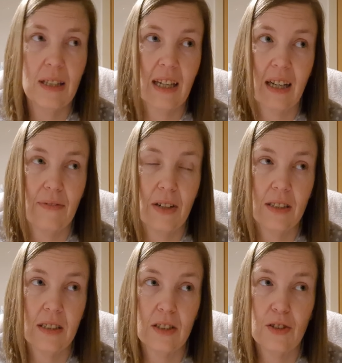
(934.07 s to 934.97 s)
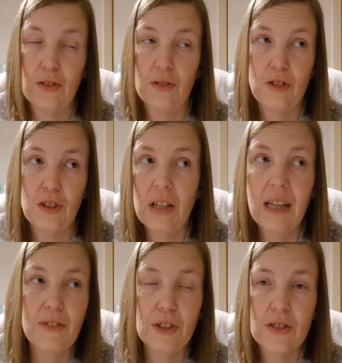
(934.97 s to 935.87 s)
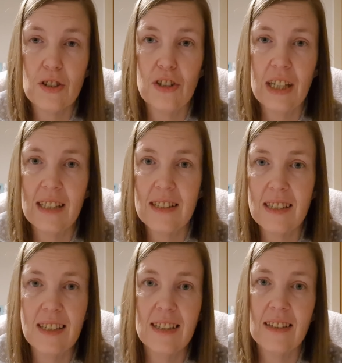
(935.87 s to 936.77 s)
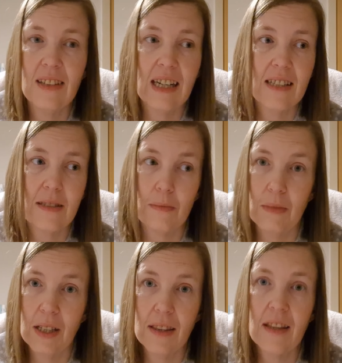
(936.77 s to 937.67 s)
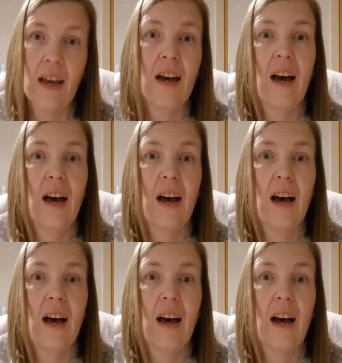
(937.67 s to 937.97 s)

Like, I've had 2 nephews turn 18 in the last month.